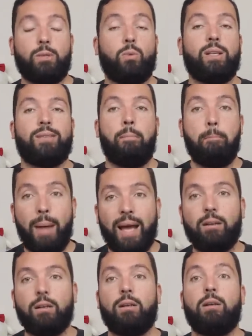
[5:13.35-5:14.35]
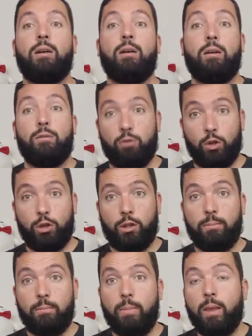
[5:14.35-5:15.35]
That's why it's a minor
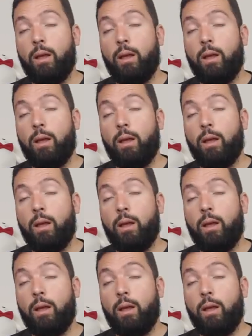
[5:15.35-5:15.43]
version.